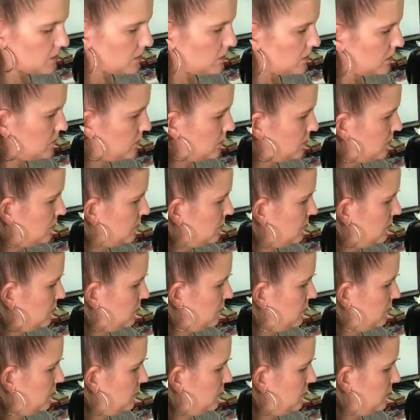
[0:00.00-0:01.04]
I think thirteen
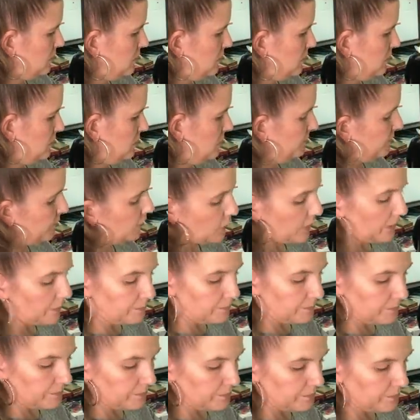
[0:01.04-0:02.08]
ten. Okay.
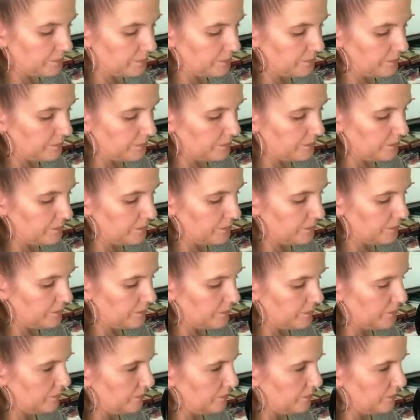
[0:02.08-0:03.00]
Thirteen eighty three.